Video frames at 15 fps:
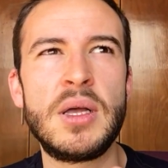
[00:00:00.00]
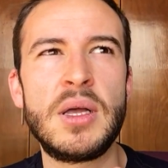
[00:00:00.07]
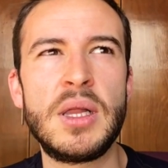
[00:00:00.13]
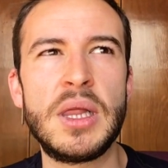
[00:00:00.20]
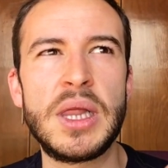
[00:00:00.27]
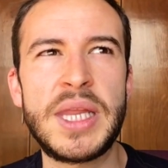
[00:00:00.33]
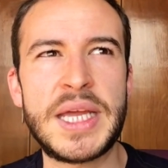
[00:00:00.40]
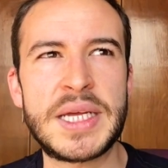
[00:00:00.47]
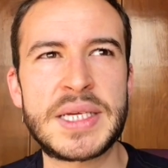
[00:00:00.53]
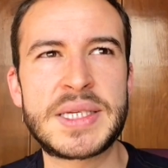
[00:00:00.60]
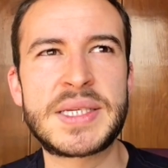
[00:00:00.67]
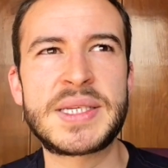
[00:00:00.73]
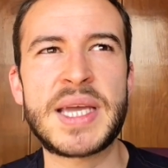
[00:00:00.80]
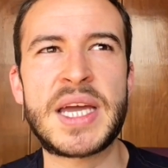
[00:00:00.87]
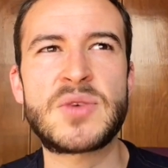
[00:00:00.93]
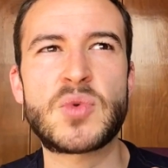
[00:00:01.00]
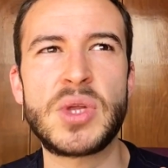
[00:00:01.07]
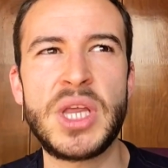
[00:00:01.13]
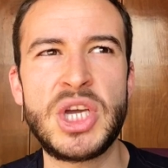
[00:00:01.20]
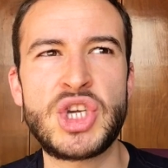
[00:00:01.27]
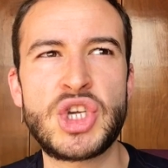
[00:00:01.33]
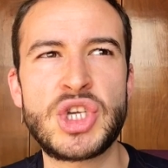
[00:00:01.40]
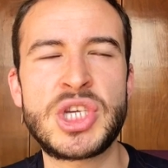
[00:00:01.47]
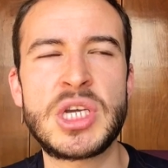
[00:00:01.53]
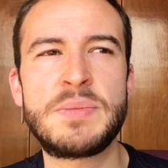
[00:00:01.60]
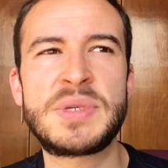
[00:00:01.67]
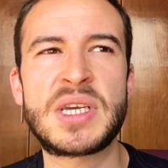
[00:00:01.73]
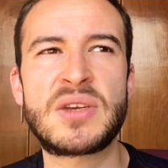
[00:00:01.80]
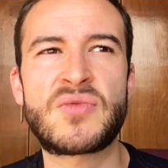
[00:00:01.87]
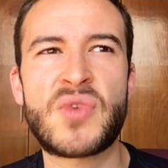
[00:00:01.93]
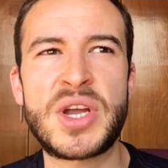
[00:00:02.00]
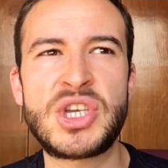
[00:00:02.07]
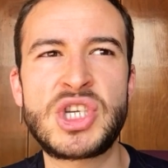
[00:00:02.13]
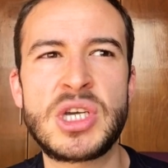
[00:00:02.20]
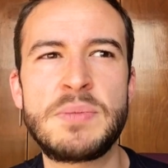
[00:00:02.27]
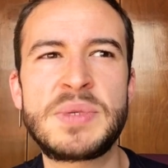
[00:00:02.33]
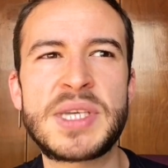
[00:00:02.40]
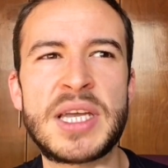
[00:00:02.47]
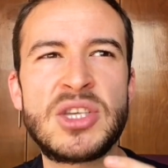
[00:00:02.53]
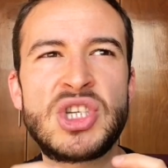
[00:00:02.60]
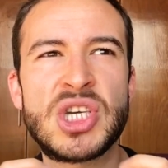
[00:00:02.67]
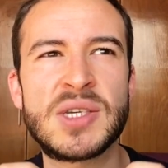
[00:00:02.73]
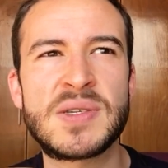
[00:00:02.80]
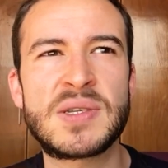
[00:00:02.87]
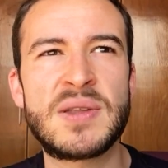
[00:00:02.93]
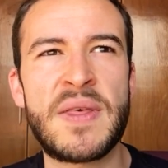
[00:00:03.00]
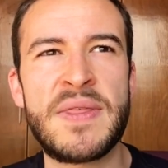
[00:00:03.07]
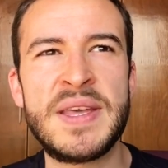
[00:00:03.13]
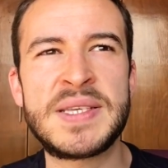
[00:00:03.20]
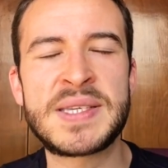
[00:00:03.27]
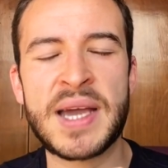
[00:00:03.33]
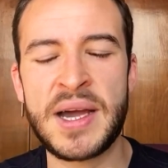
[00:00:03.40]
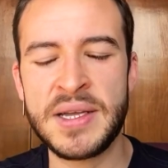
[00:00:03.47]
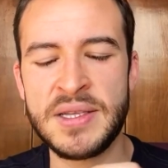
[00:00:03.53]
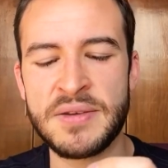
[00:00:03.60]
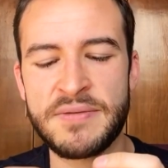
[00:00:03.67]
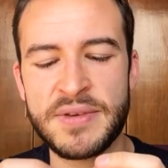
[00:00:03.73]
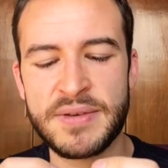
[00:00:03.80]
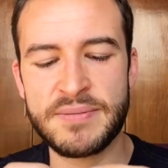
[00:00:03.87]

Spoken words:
links and relationships and friendships and just this kind of